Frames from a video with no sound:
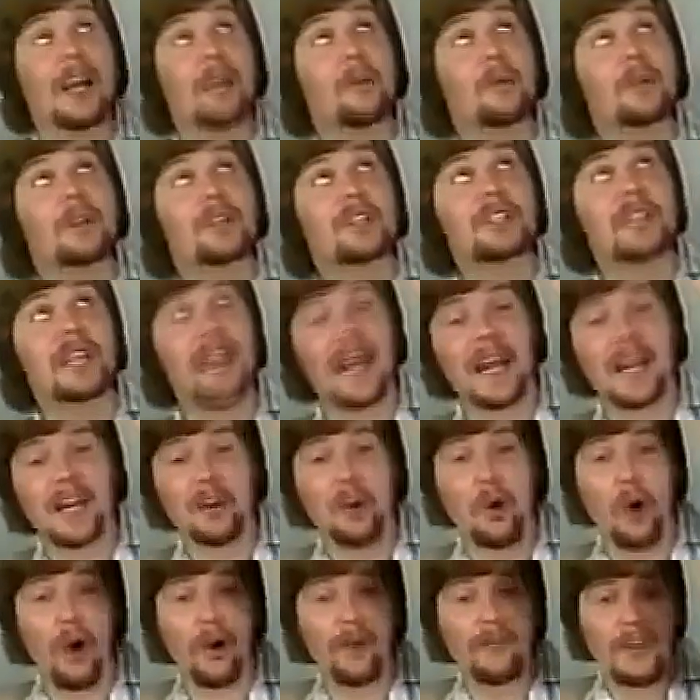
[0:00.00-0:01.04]
We stand in
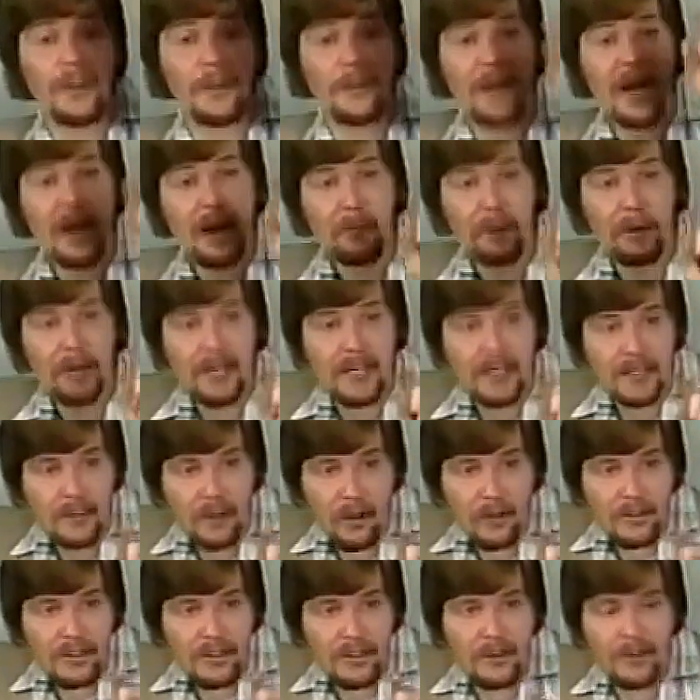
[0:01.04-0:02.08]
awe of Him. But He is
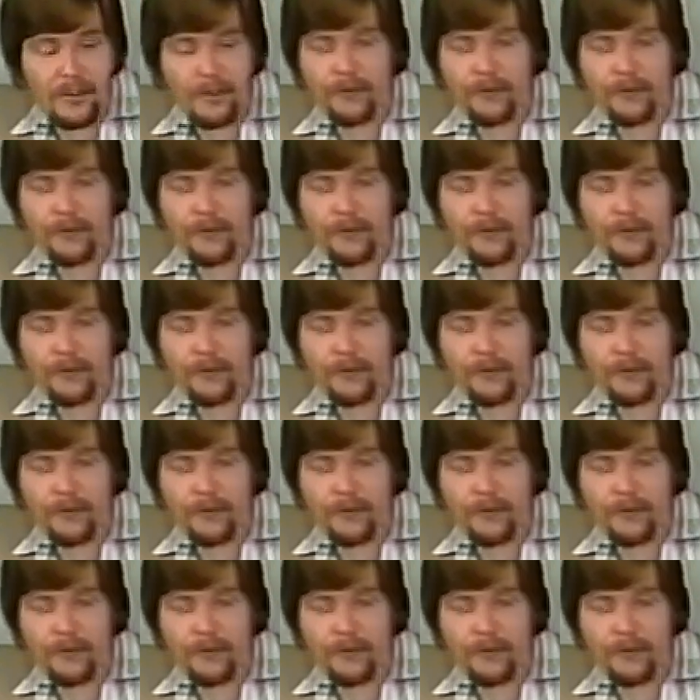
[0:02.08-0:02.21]
also